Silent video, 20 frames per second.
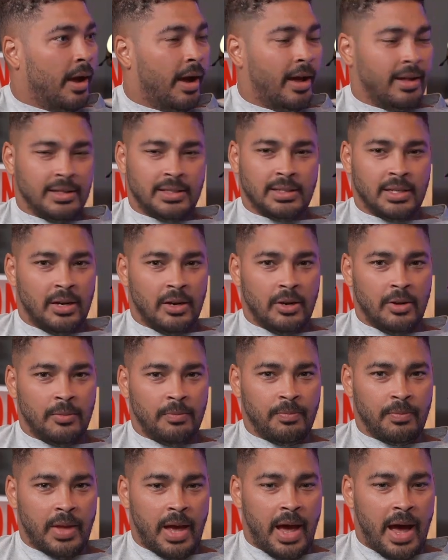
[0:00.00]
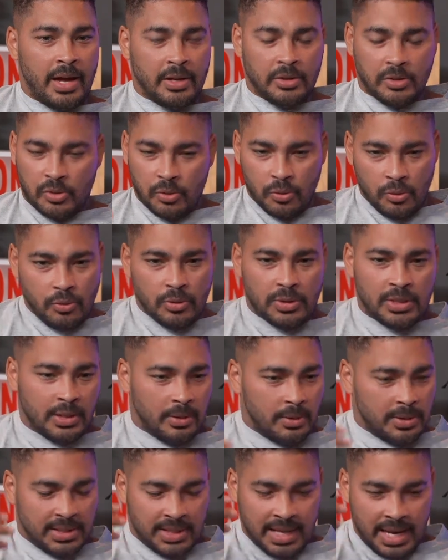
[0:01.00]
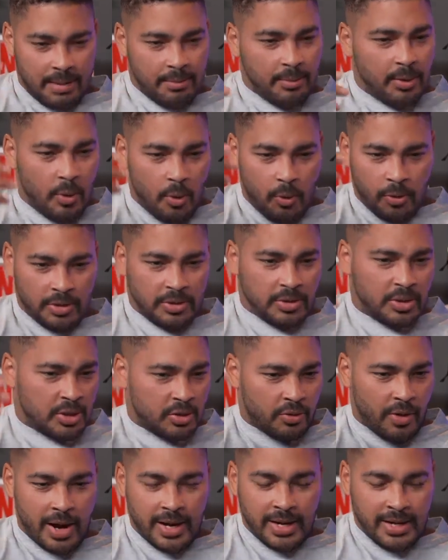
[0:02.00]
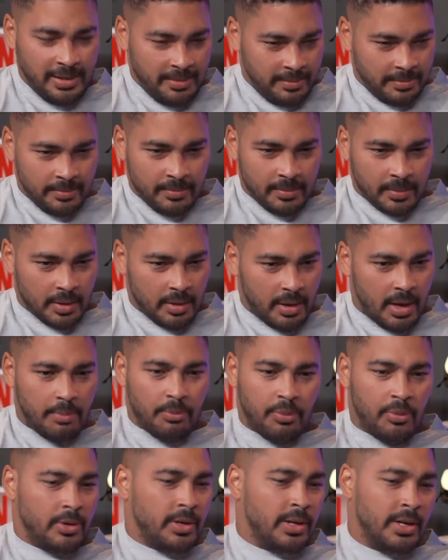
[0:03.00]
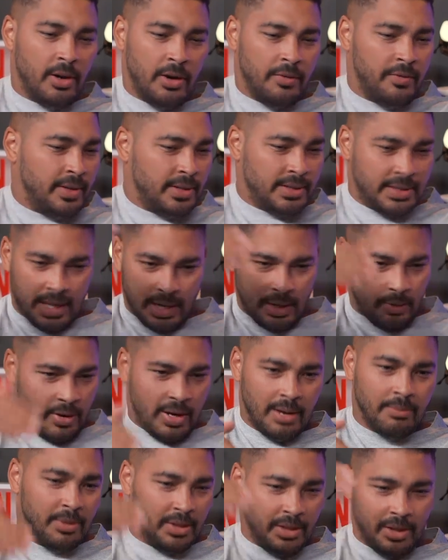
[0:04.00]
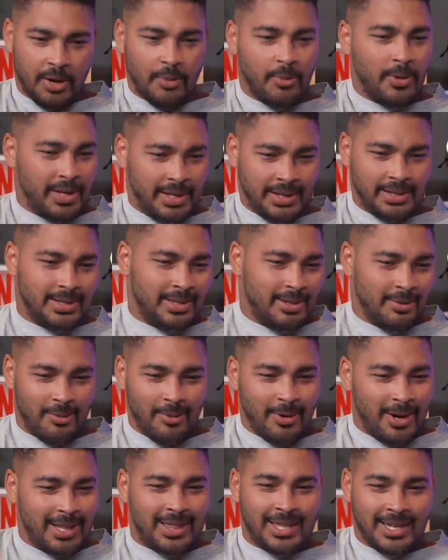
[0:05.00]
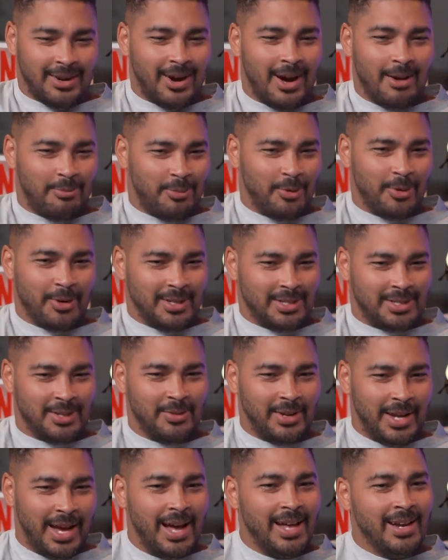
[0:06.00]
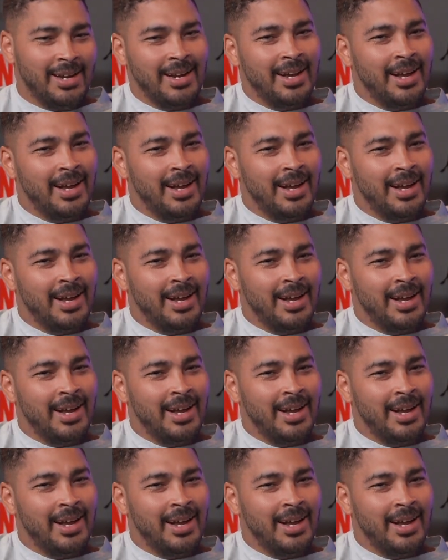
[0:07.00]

And so true to Sam Gordon's training, I put an offer 10 grand below what the guy brought it to me at.